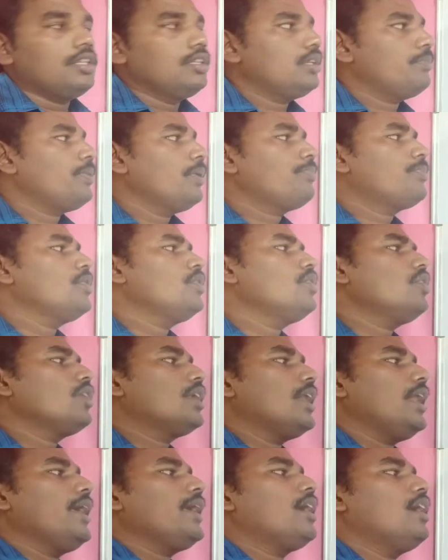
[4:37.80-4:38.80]

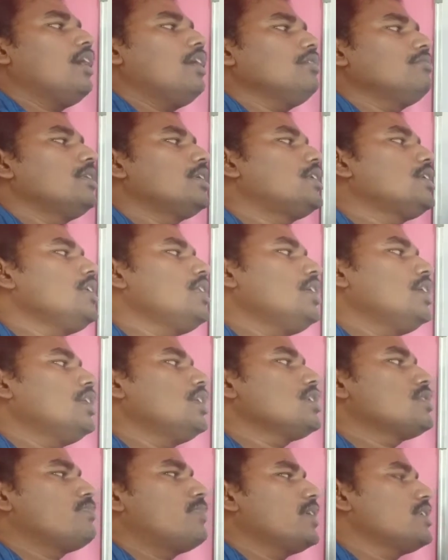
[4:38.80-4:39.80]
peptidoglycan material
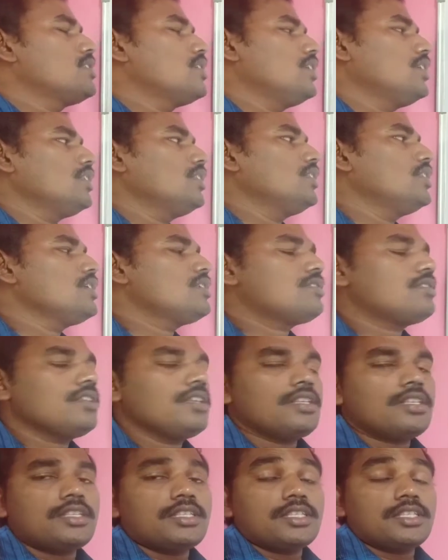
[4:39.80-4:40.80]
is present in this
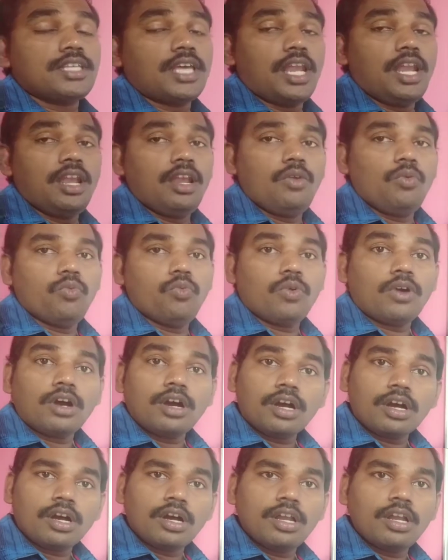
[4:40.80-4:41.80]
cell
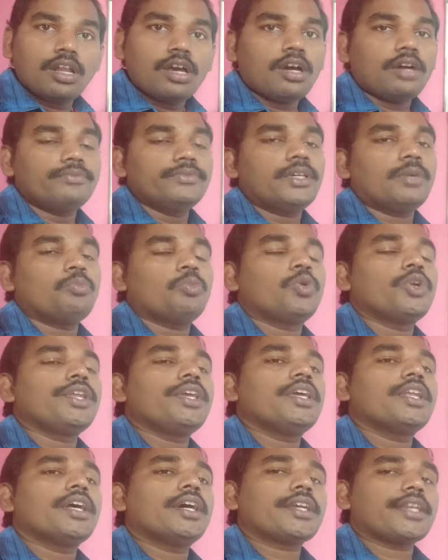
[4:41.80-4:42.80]
wall of the
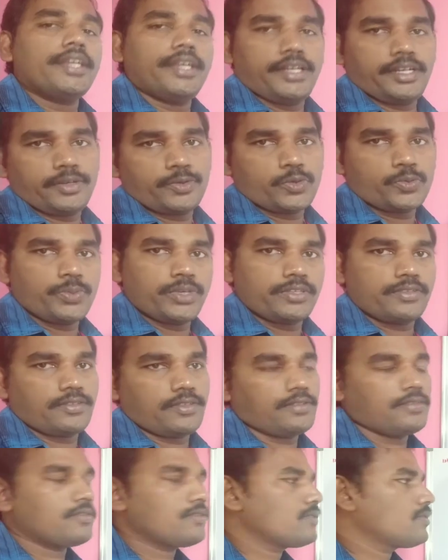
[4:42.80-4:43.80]
Monera kingdom
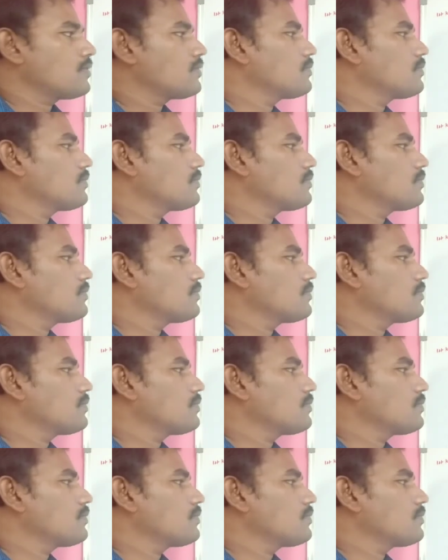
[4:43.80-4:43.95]
species.